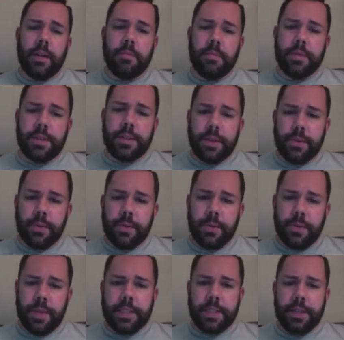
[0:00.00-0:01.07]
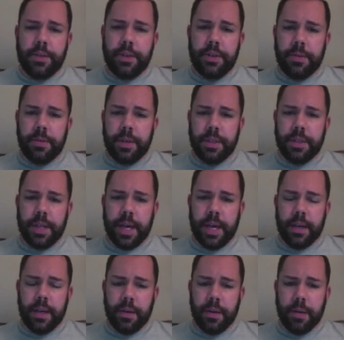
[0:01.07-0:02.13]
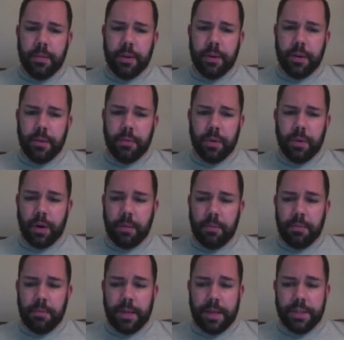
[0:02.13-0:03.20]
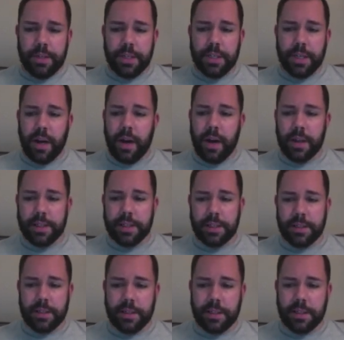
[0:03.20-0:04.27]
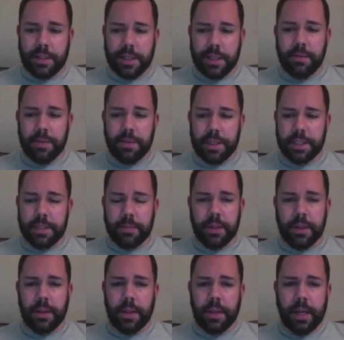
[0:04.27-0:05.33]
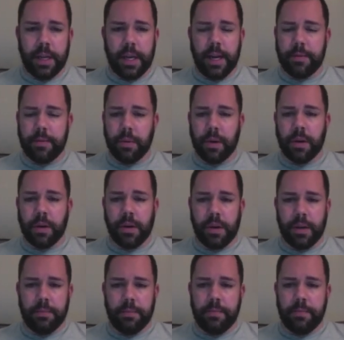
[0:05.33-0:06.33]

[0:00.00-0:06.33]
So that's contributed to that going up a little more. And it's just a constant self-discipline thing I have to work on.